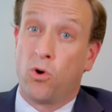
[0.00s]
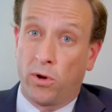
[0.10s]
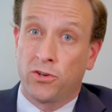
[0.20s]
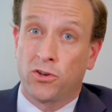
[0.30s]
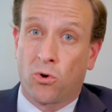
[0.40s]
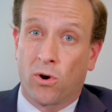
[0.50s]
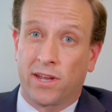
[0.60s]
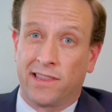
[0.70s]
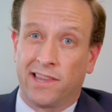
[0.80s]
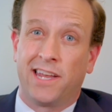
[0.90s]
going to court
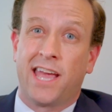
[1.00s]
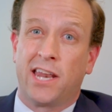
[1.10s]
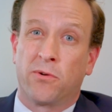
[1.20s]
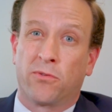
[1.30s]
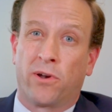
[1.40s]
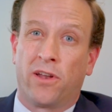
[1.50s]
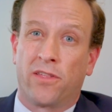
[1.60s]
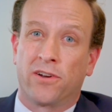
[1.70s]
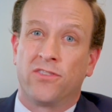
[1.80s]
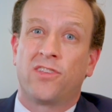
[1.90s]
and litigating with one
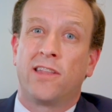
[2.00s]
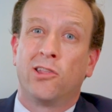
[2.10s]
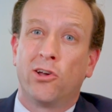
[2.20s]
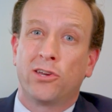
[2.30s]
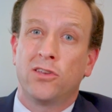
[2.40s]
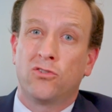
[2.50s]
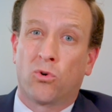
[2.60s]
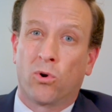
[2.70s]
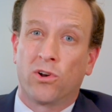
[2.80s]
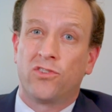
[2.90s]
another, instead looking
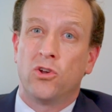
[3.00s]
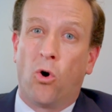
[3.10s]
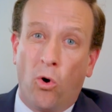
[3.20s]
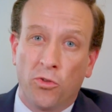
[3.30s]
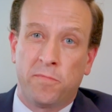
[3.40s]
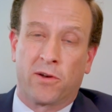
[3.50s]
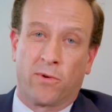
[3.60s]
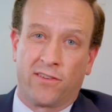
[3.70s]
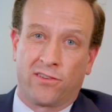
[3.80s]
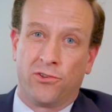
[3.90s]
towards the ultimate
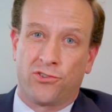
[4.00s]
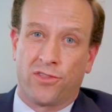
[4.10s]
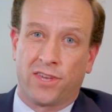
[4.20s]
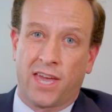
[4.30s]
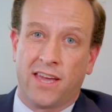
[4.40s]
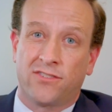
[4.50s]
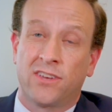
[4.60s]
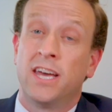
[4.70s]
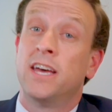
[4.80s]
resolution of the case.